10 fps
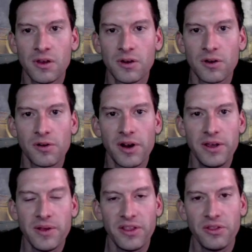All
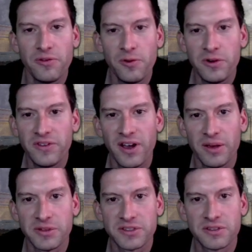right, and then the fourth time
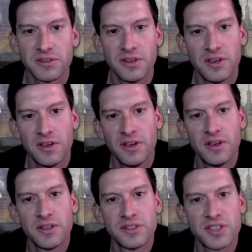is
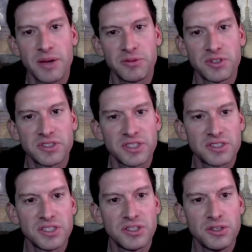chapter
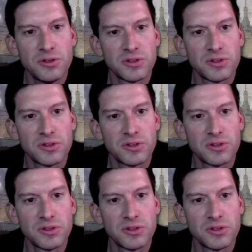62.